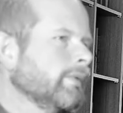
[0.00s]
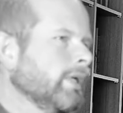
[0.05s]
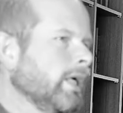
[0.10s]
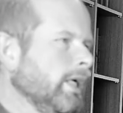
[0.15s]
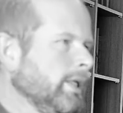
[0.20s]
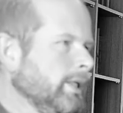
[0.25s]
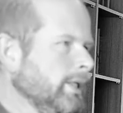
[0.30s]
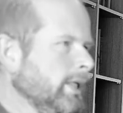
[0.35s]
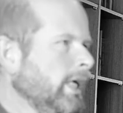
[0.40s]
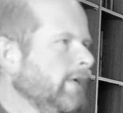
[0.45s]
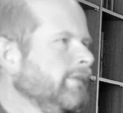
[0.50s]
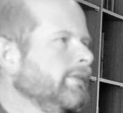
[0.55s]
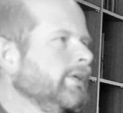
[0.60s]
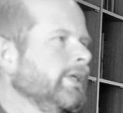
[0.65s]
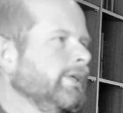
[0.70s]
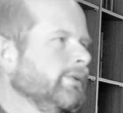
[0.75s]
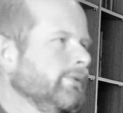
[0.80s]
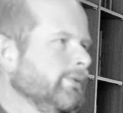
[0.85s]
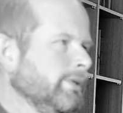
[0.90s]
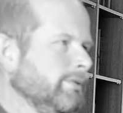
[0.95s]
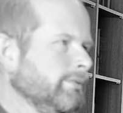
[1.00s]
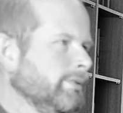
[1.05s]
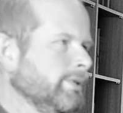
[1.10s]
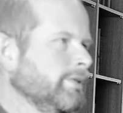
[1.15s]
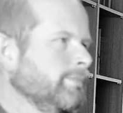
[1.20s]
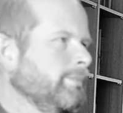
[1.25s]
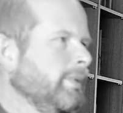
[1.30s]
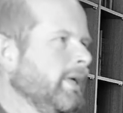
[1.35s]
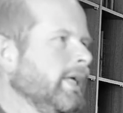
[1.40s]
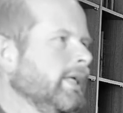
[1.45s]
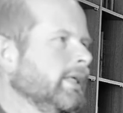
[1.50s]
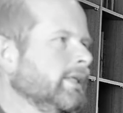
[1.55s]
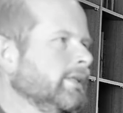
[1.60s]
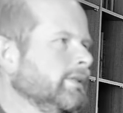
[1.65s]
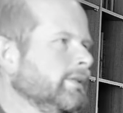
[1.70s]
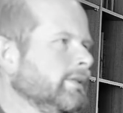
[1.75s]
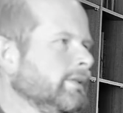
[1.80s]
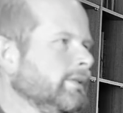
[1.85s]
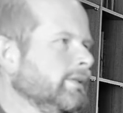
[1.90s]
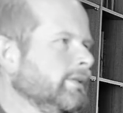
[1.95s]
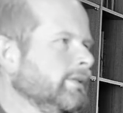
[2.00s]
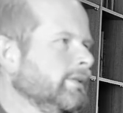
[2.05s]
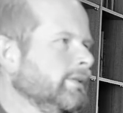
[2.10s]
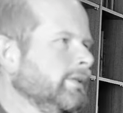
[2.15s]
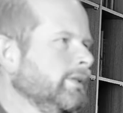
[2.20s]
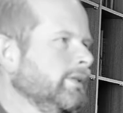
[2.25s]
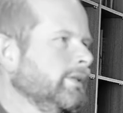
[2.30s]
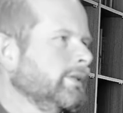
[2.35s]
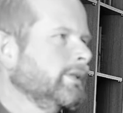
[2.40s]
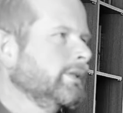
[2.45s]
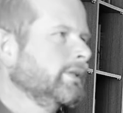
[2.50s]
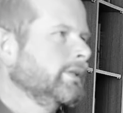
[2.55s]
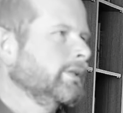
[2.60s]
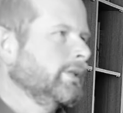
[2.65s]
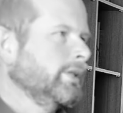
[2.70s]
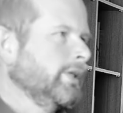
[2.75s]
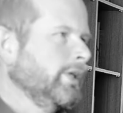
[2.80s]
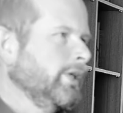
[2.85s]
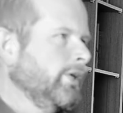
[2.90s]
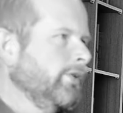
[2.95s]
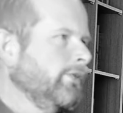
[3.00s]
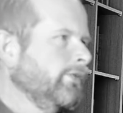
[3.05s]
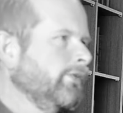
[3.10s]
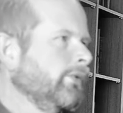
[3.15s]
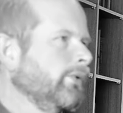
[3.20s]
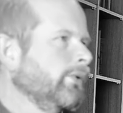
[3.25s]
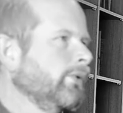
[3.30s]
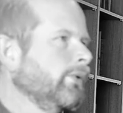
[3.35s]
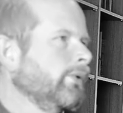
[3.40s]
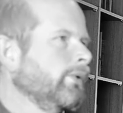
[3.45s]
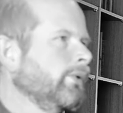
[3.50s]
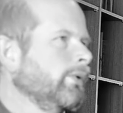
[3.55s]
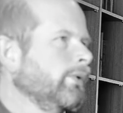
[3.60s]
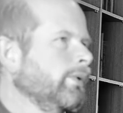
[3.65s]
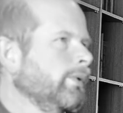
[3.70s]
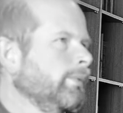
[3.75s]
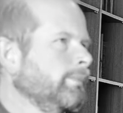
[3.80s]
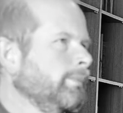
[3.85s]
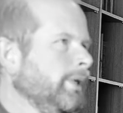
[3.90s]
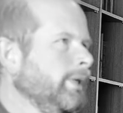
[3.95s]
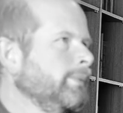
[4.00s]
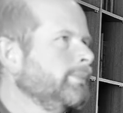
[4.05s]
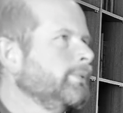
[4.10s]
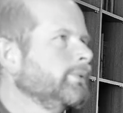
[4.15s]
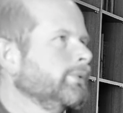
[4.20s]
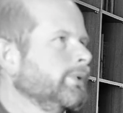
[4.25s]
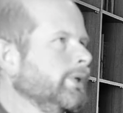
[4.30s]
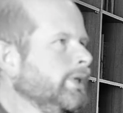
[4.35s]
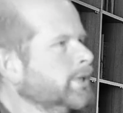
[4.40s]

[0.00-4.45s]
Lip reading: I think I have a healthy respect for people that